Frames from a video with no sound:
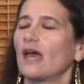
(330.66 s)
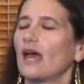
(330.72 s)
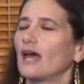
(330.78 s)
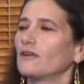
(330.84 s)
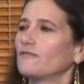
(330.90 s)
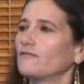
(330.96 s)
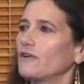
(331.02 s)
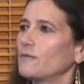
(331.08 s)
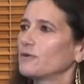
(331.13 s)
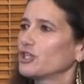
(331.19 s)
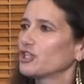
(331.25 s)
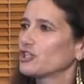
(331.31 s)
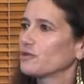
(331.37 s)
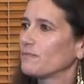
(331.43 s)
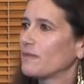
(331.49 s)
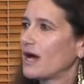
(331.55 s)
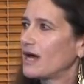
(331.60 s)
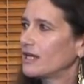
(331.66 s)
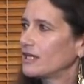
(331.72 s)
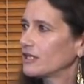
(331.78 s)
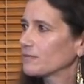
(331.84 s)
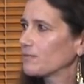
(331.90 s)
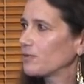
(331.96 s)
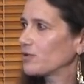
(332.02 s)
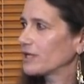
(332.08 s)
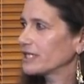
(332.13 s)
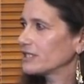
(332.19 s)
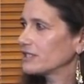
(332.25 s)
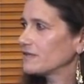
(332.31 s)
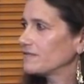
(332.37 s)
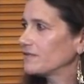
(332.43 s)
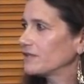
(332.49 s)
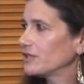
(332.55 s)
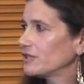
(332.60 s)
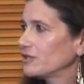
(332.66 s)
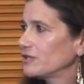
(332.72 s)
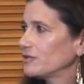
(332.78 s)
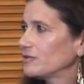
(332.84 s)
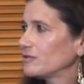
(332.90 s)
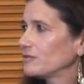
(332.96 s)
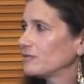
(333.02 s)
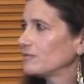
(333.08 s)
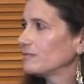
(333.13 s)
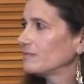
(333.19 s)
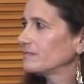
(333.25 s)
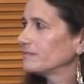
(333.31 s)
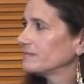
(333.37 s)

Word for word: And from a shamanic point of view,